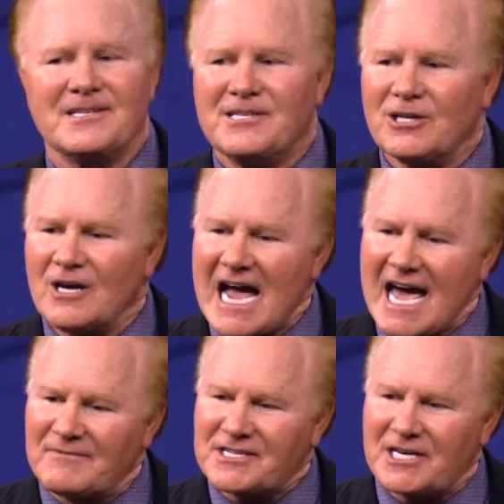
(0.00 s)
Your
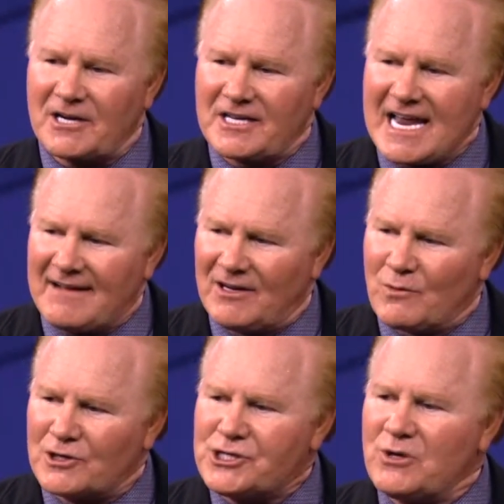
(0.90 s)
adversary, the devil,
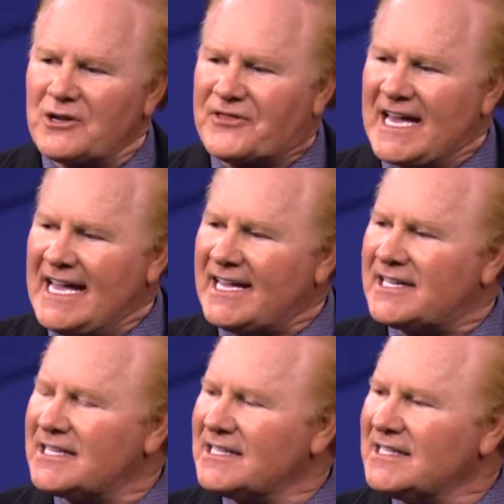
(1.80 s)
wants you to think
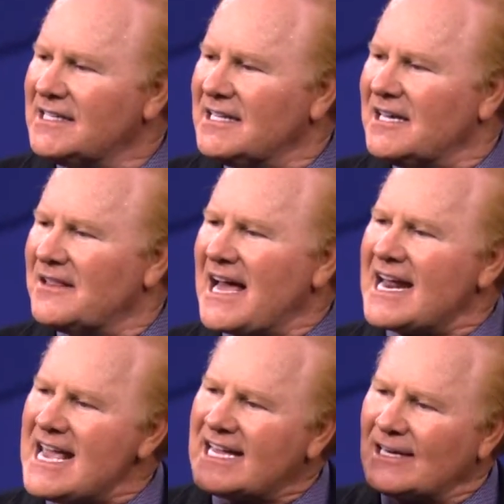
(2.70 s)
that
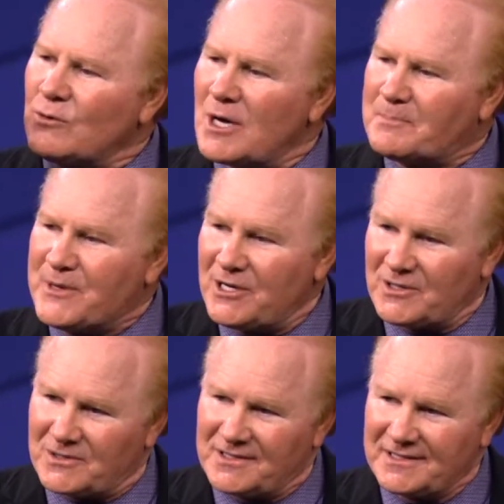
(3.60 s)
he can whoop you.
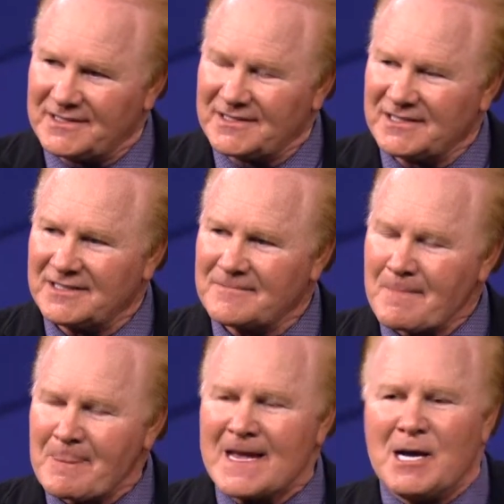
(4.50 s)

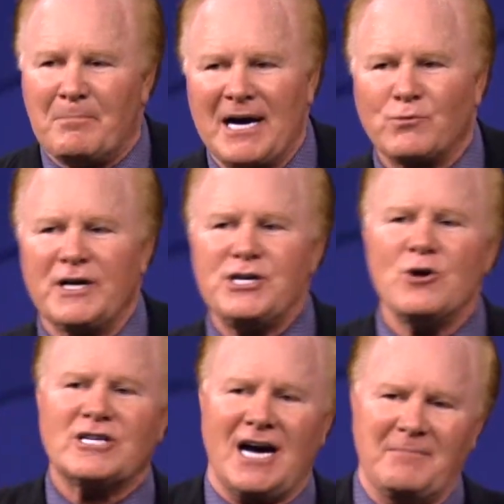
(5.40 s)
But when you
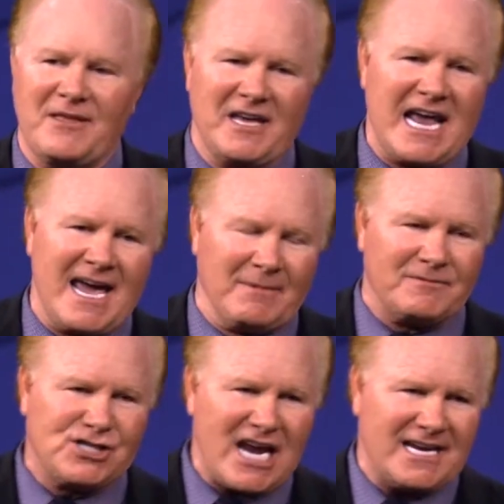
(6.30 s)
come in the name of
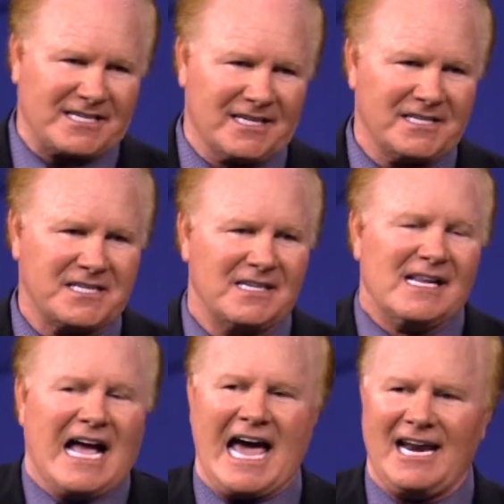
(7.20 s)
Jesus
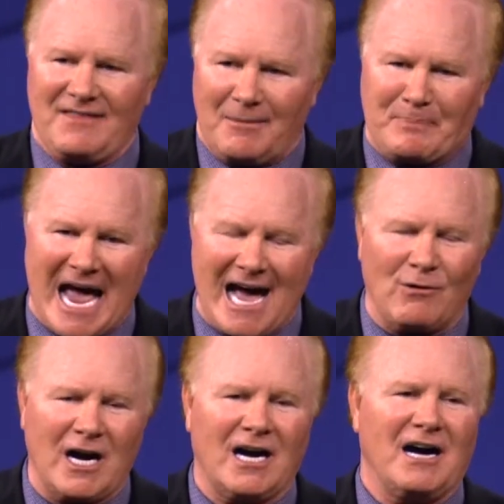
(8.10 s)
and in the
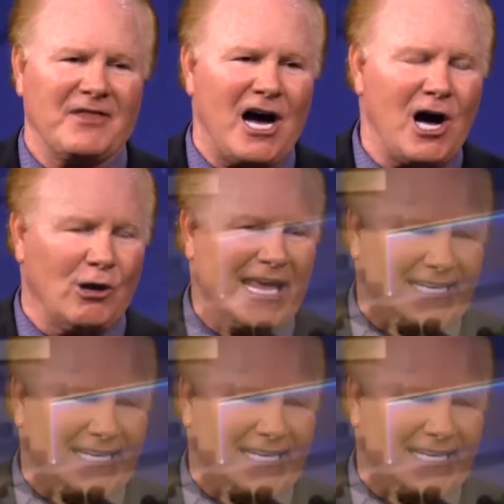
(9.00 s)
power of the Holy